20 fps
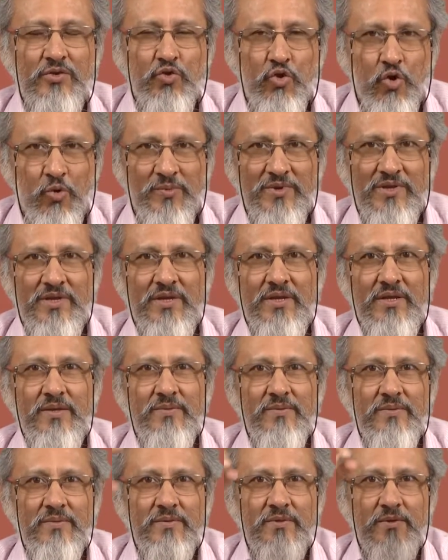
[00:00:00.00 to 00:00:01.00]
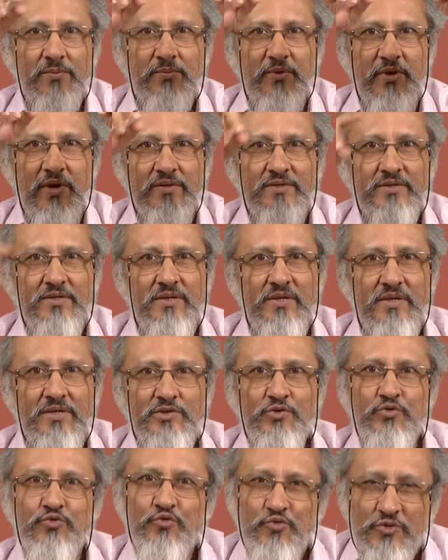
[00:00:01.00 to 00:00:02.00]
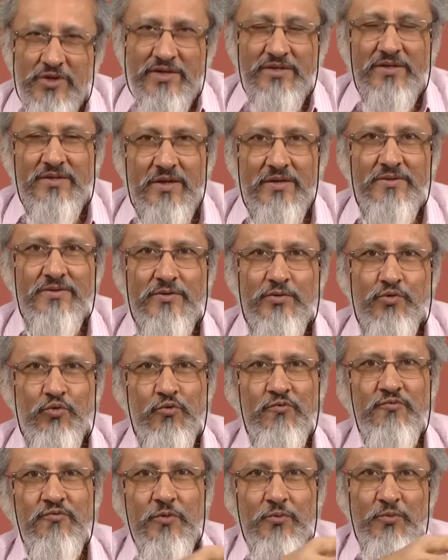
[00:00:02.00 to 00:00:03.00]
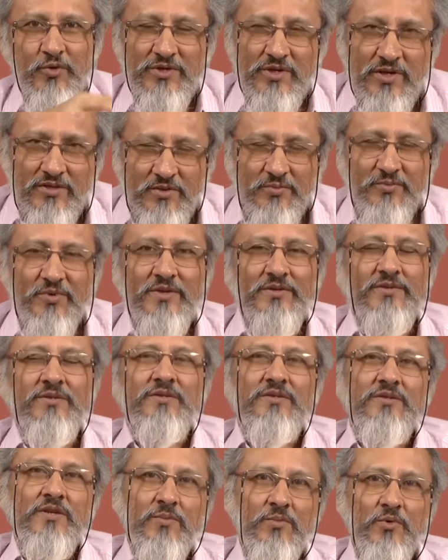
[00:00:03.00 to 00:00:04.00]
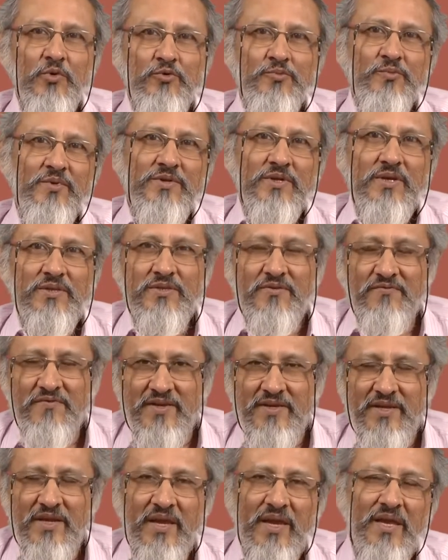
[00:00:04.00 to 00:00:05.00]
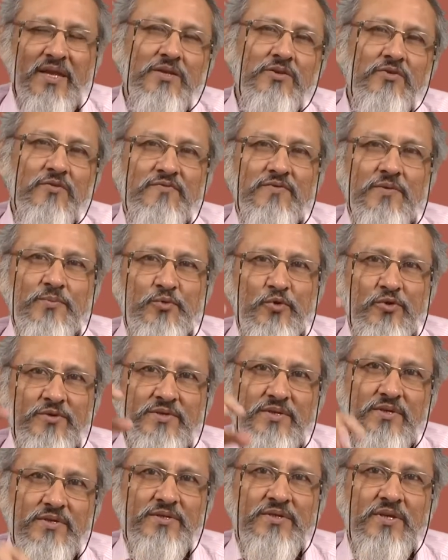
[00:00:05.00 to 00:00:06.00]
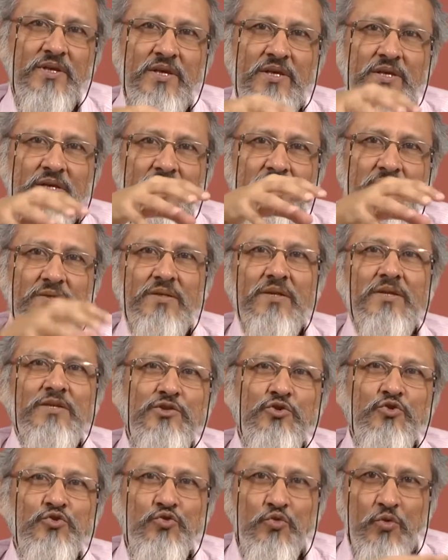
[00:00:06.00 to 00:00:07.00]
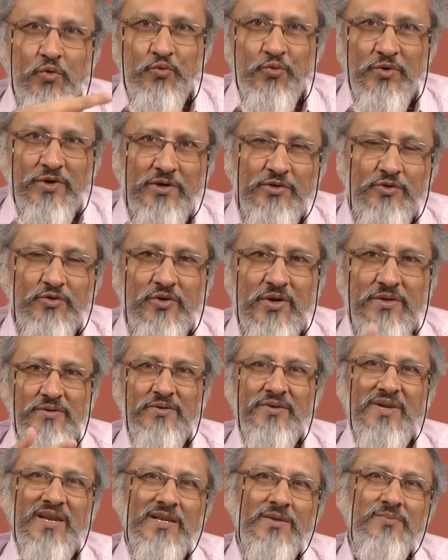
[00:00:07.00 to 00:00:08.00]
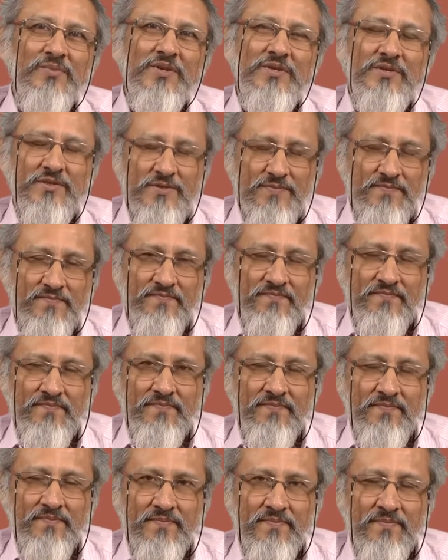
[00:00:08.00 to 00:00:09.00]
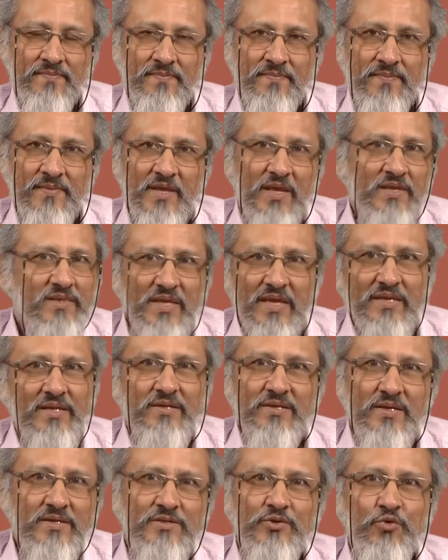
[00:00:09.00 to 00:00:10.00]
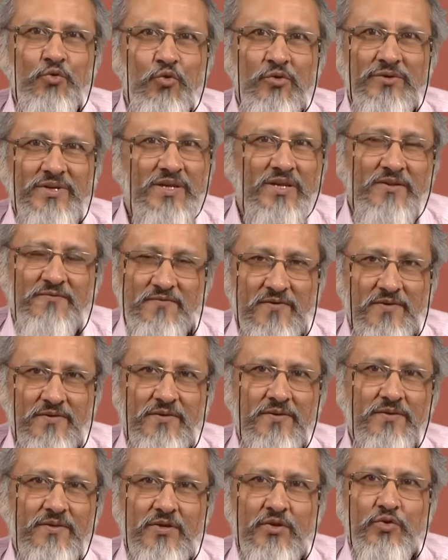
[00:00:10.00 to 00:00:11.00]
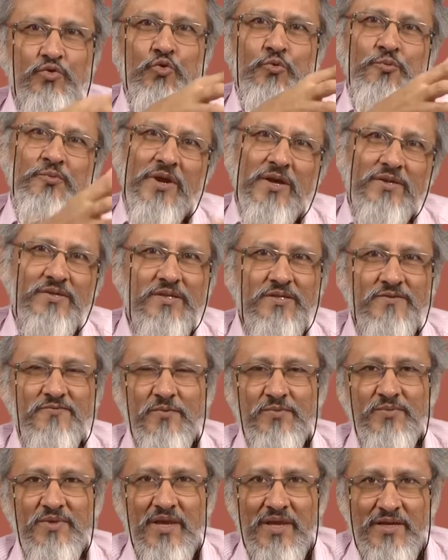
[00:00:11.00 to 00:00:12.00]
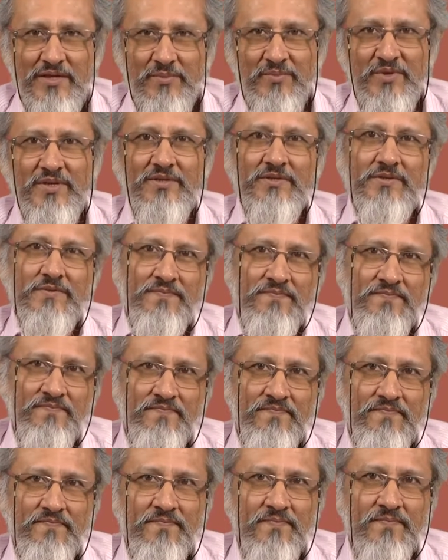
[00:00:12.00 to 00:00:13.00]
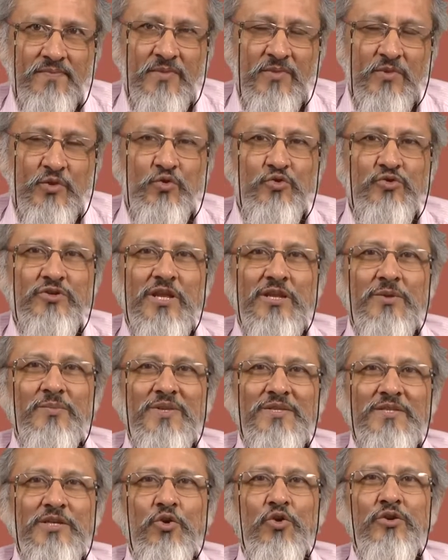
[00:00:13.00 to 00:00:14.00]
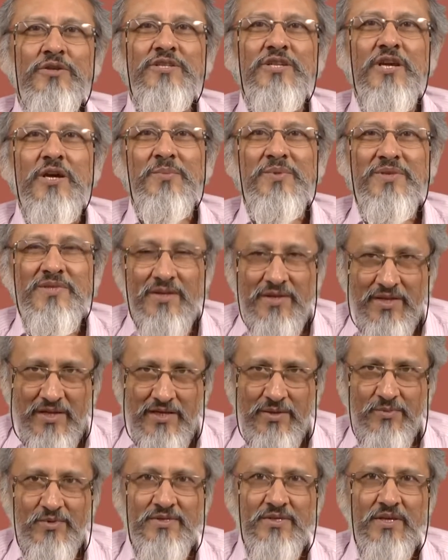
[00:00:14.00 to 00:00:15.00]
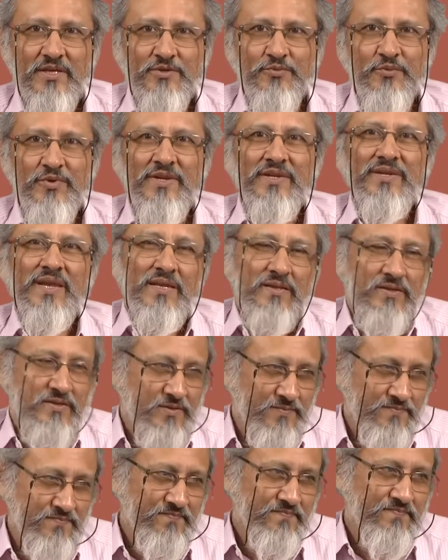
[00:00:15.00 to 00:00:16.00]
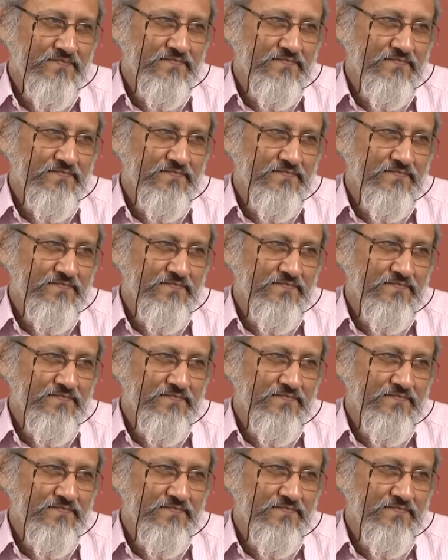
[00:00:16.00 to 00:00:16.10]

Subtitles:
Normally, the branch leads you to yet another node from which other branches come out. But at the very end of the process, it leads you to a word other element. And then it doesn't go on any further. There are no branches from the element. Those elements are called terminal elements. That's where it ends.